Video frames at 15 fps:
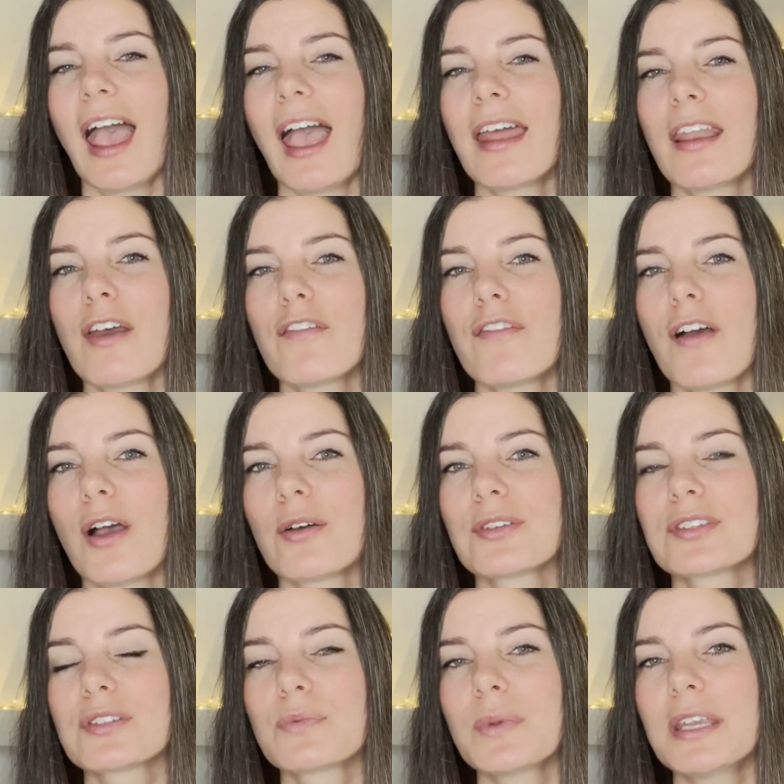and I found
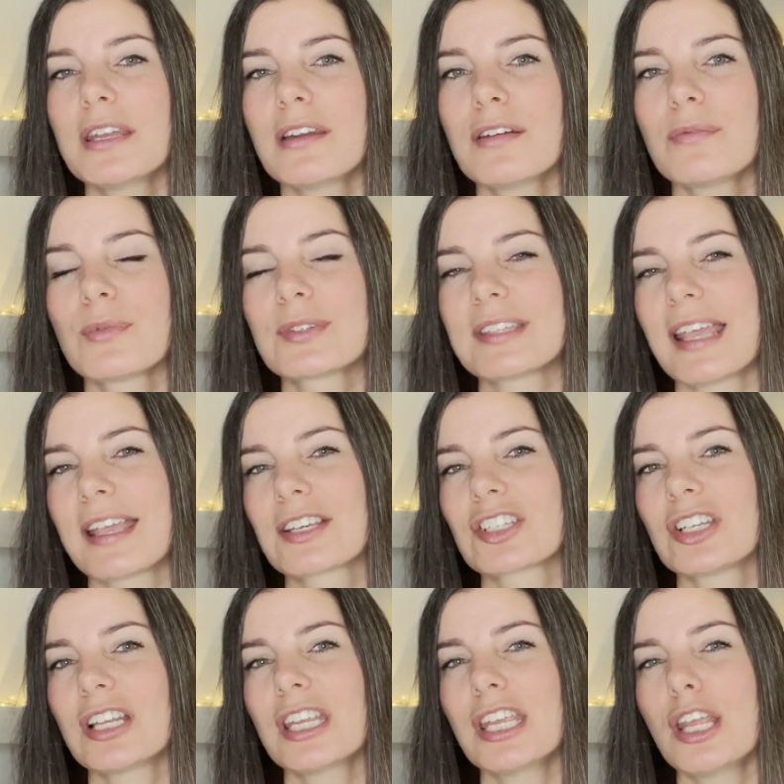Sweden was
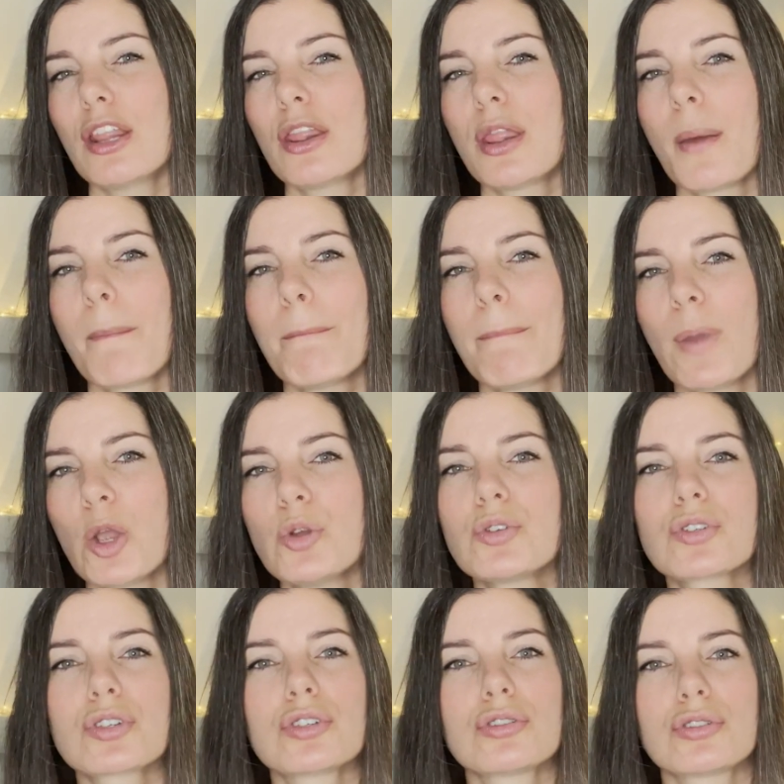actually the
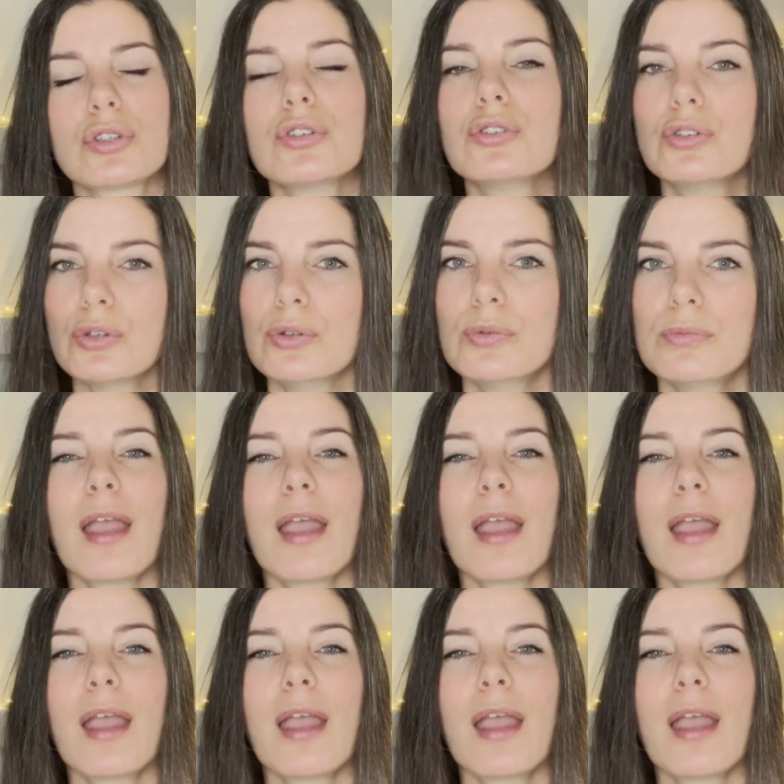most to do.